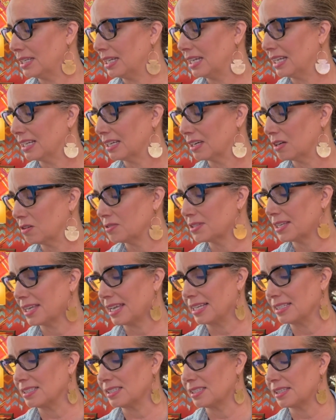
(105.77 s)
It goes
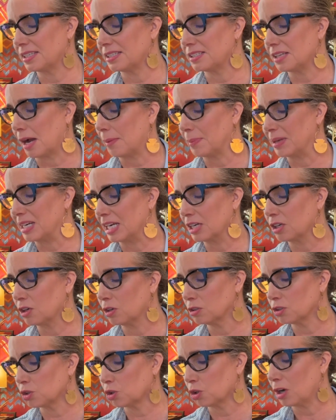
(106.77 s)
against the dominant
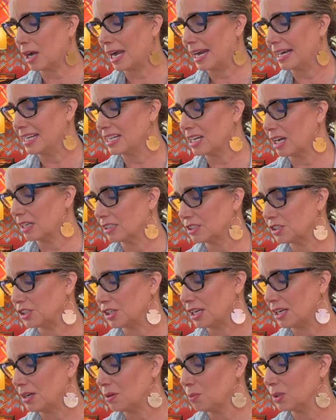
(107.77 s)
cultural ideology,